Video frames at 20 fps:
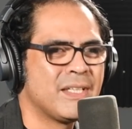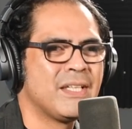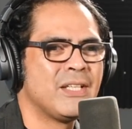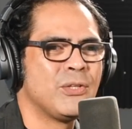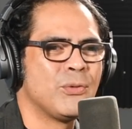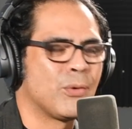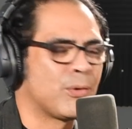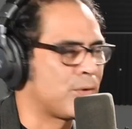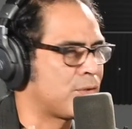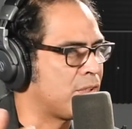
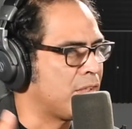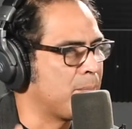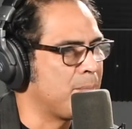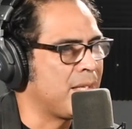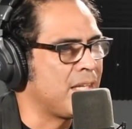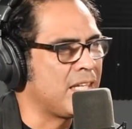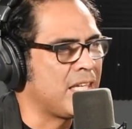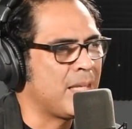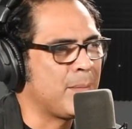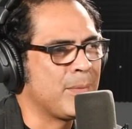You'll send me
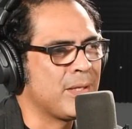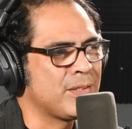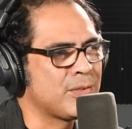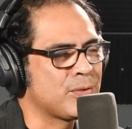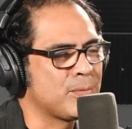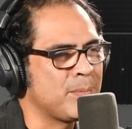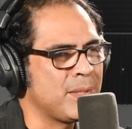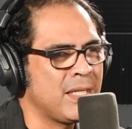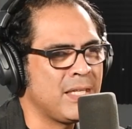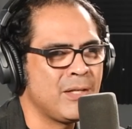an email
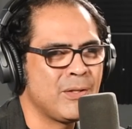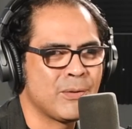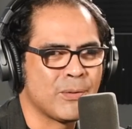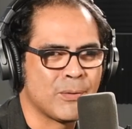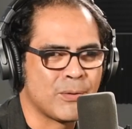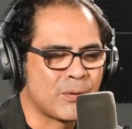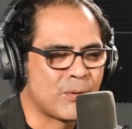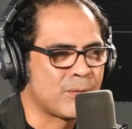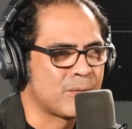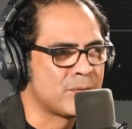to me
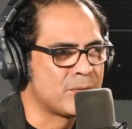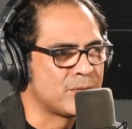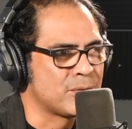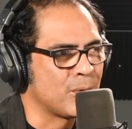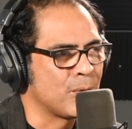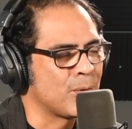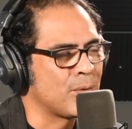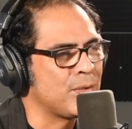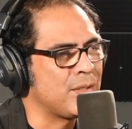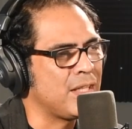or
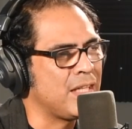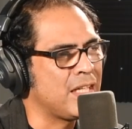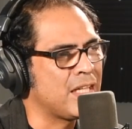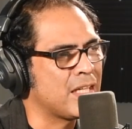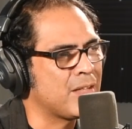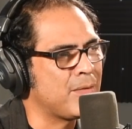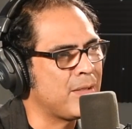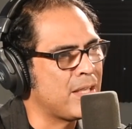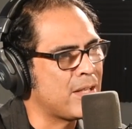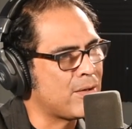go to the
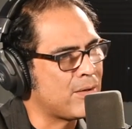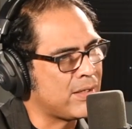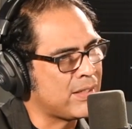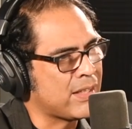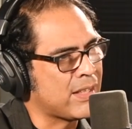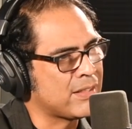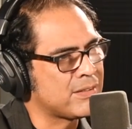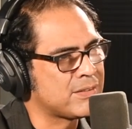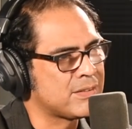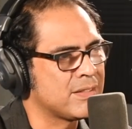EGLAVATOR, and
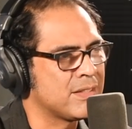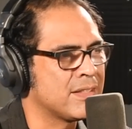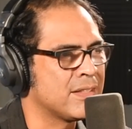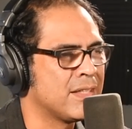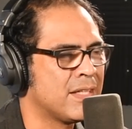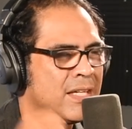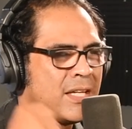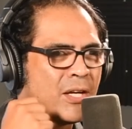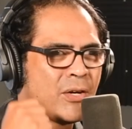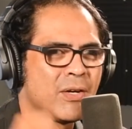that's uh,
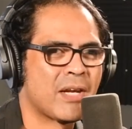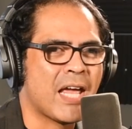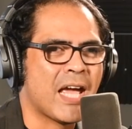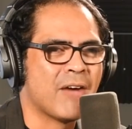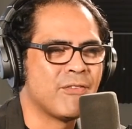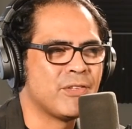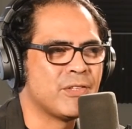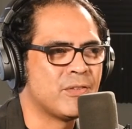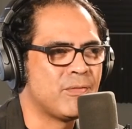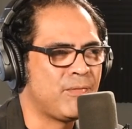going to
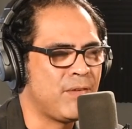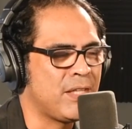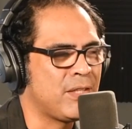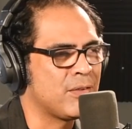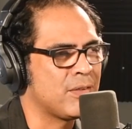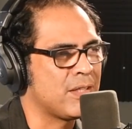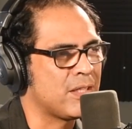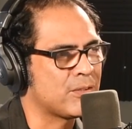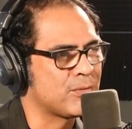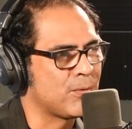have this video
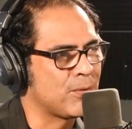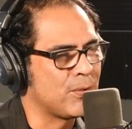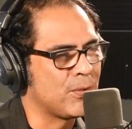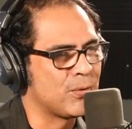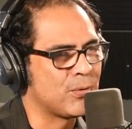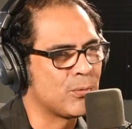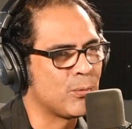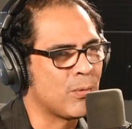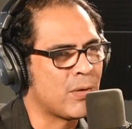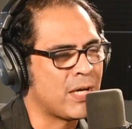there for you
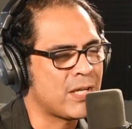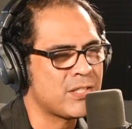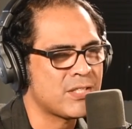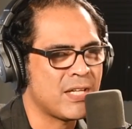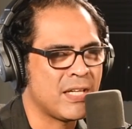to watch.